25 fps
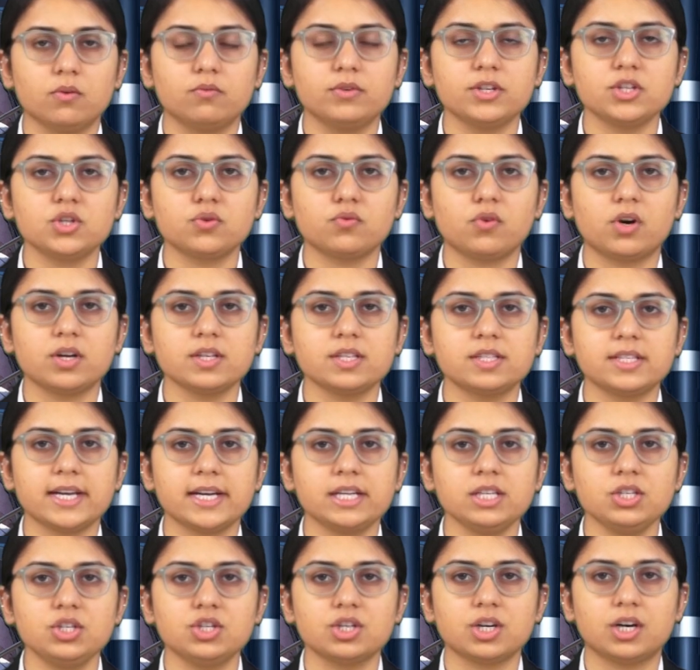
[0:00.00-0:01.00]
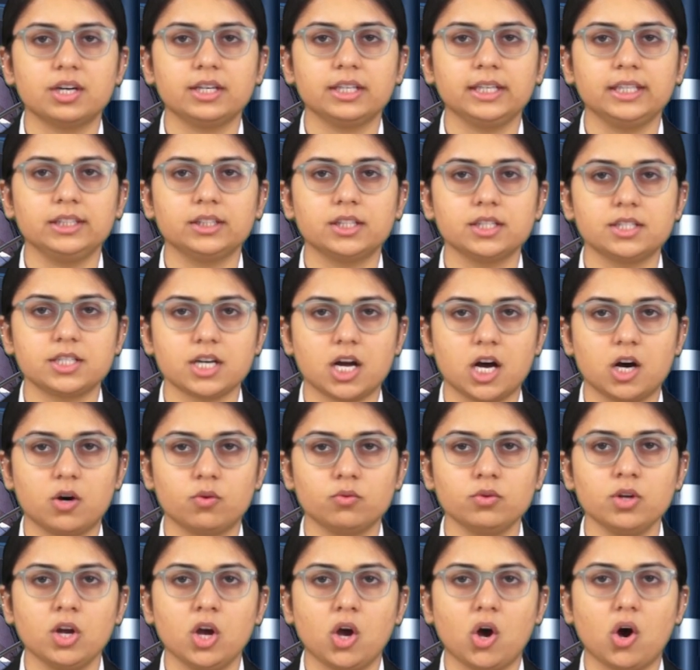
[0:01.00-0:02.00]
which was centered in the
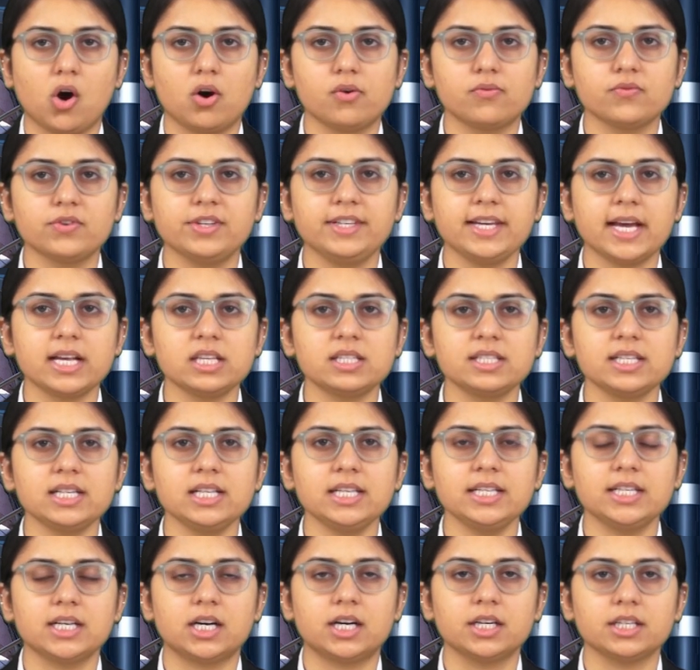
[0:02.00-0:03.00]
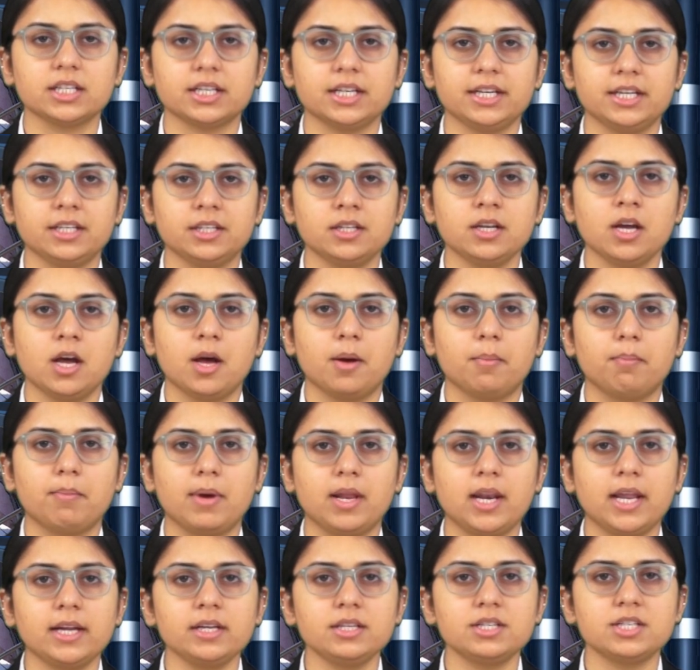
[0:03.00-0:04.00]
town of Yesilyurt in
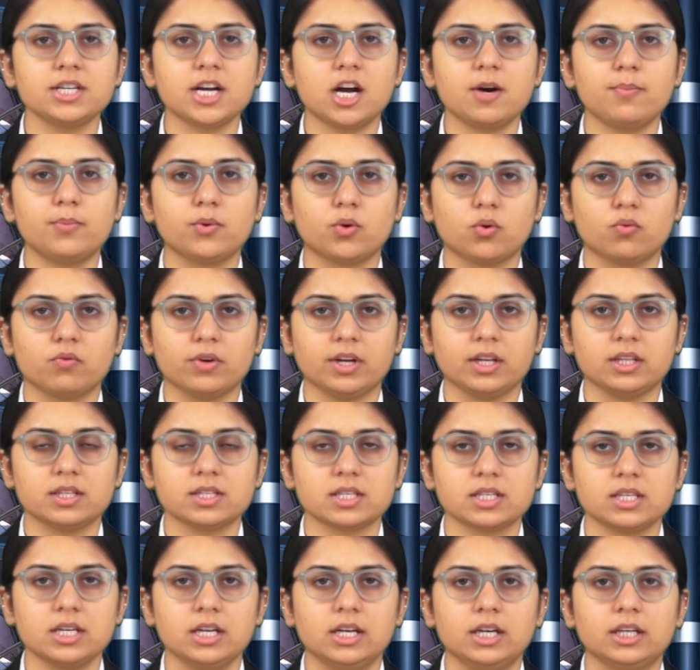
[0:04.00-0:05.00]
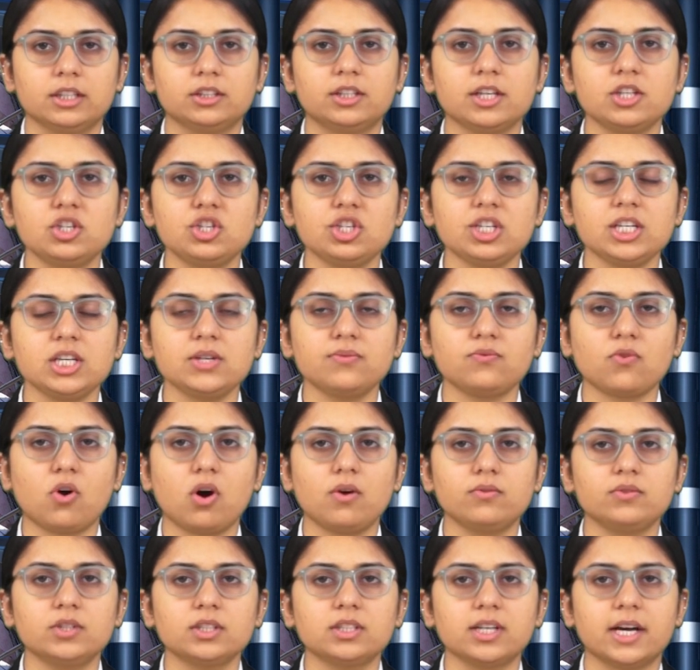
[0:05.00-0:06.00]
Malatya province. The chief
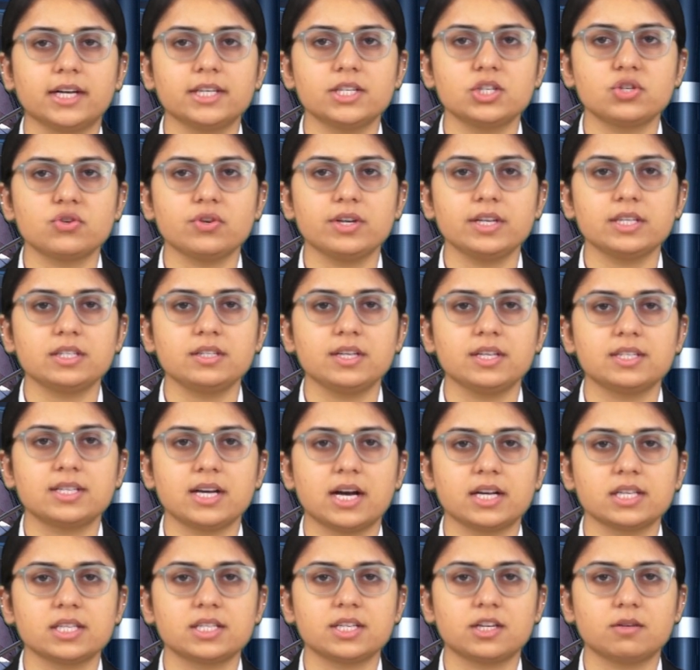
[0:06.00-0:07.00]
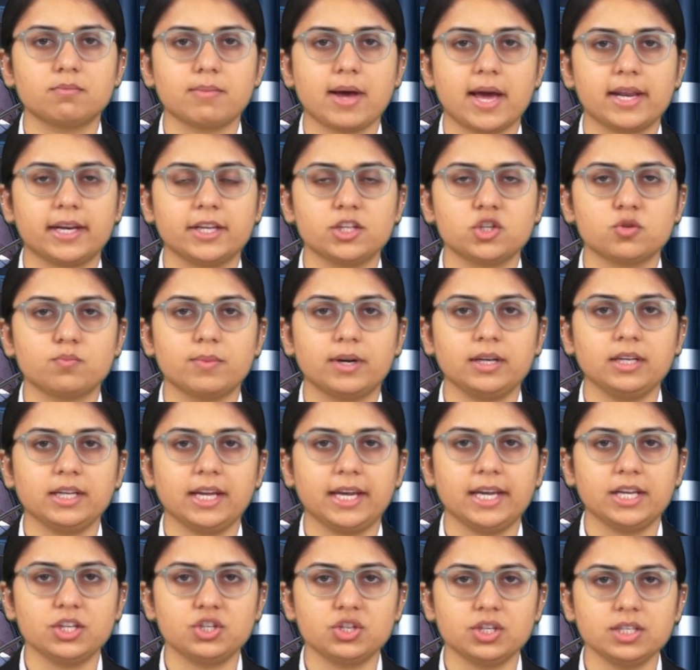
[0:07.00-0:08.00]
of the country's disaster management
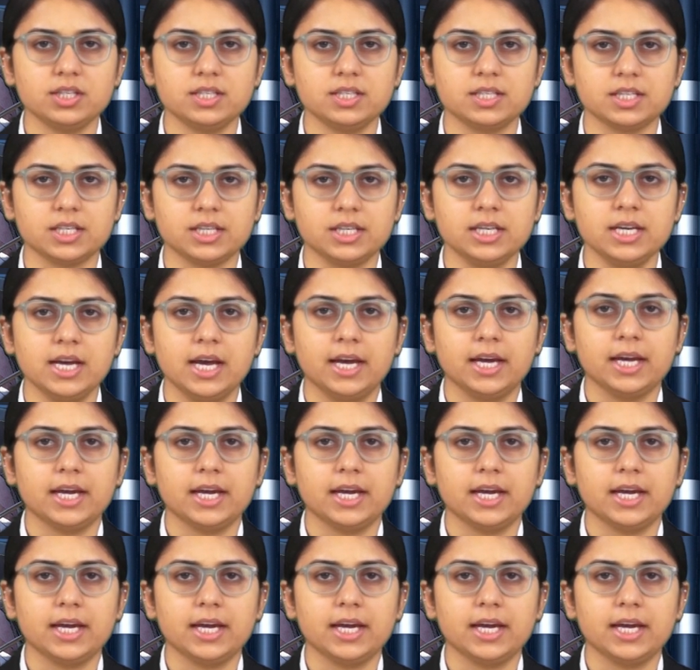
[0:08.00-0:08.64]
agency,